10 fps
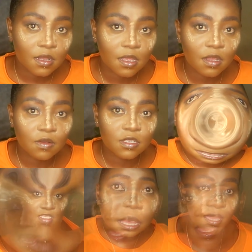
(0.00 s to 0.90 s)
That looks
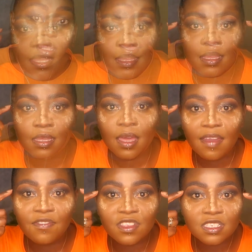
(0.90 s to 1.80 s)
nice. I like it.
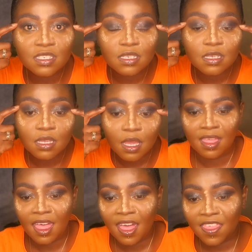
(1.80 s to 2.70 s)
I finished
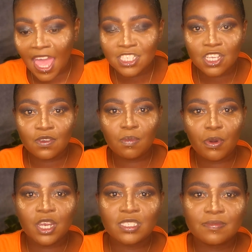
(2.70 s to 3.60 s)
the eyeshadow
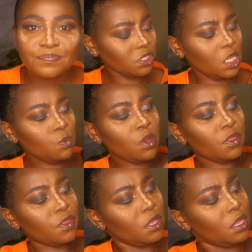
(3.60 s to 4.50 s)
part. Went in
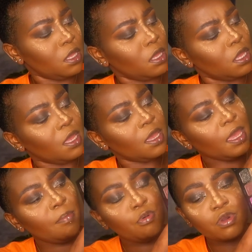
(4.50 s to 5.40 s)
with
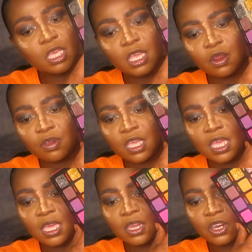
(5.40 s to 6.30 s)
a Pukiro
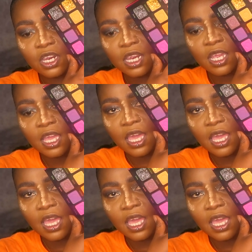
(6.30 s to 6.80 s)
here